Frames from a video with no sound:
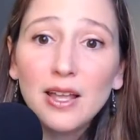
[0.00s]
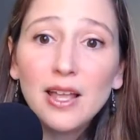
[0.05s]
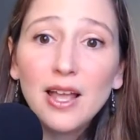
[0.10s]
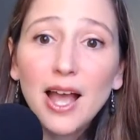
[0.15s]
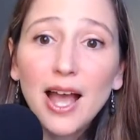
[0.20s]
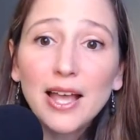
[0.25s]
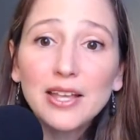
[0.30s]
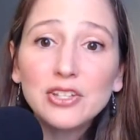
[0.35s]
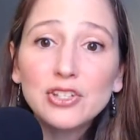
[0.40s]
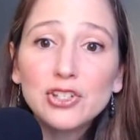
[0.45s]

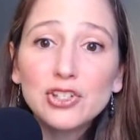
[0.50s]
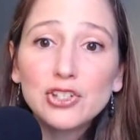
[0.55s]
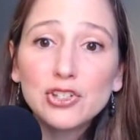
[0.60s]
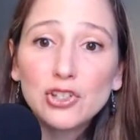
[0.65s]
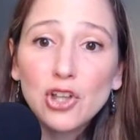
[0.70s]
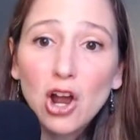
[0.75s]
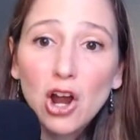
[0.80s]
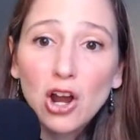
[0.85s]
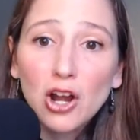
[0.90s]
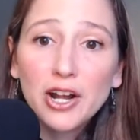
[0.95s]
I
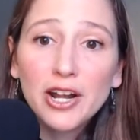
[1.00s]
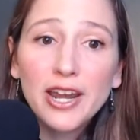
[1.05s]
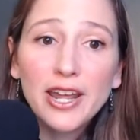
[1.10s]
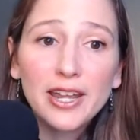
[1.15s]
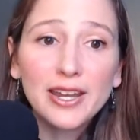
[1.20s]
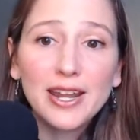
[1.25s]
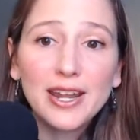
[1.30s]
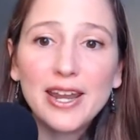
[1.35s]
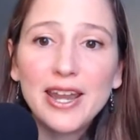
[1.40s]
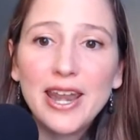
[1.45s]

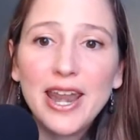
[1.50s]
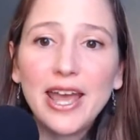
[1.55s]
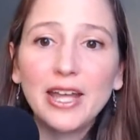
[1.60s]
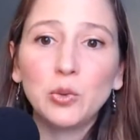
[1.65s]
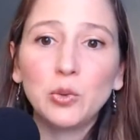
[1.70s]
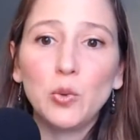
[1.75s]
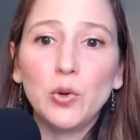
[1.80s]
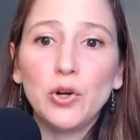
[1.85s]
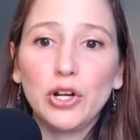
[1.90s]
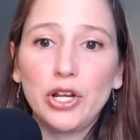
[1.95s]
started
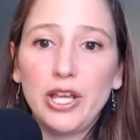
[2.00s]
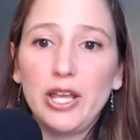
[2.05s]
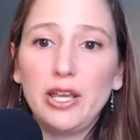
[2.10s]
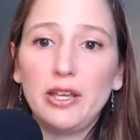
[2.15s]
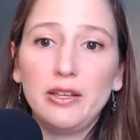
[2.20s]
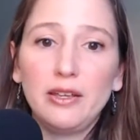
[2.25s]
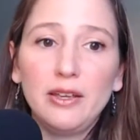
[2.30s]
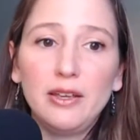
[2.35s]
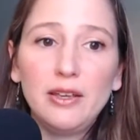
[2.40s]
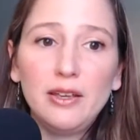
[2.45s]

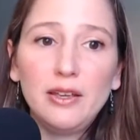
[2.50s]
networking